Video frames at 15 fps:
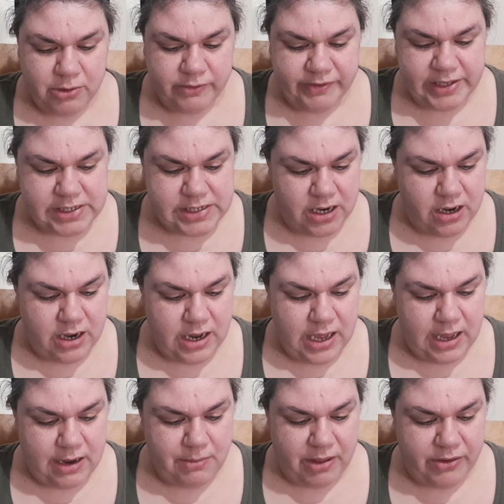movie
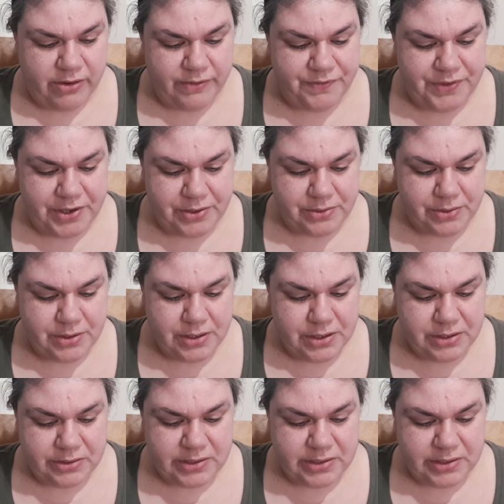star and mother of two,